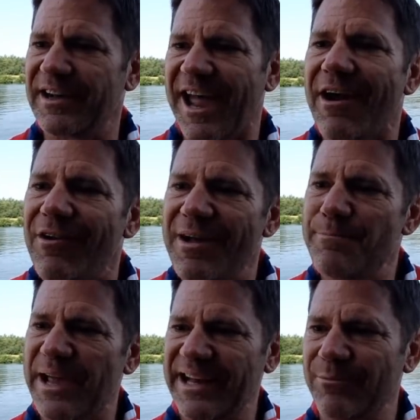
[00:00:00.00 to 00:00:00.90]
Caroline
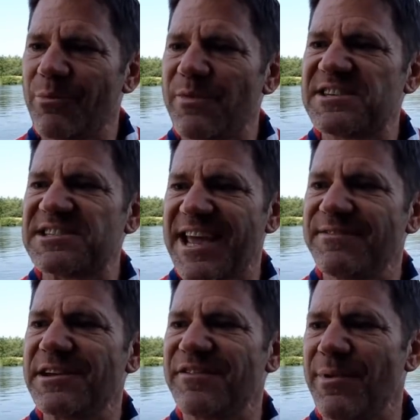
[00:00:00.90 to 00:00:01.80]
Bailey, when we've
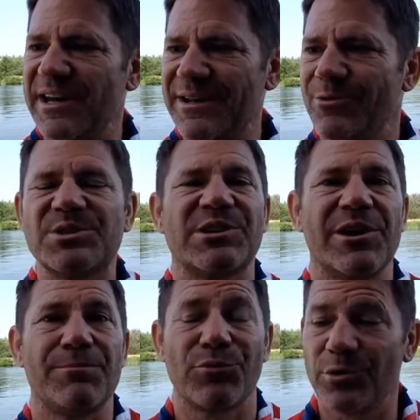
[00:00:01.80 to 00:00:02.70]
saved enough money, we want to go
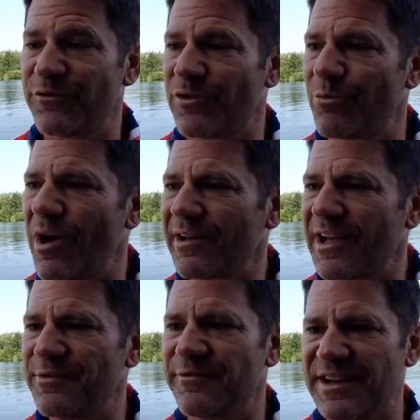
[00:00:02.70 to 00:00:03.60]
abroad for a
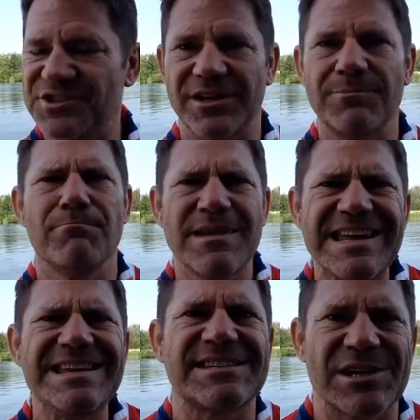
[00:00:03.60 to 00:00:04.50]
wildlife adventure.
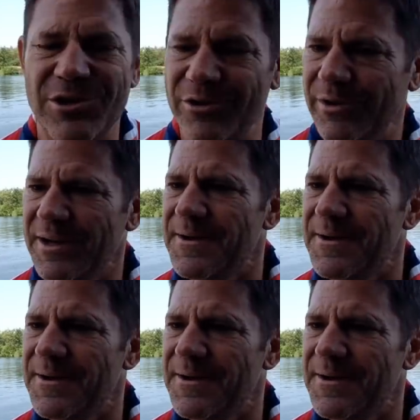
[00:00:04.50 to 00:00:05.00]
Me too.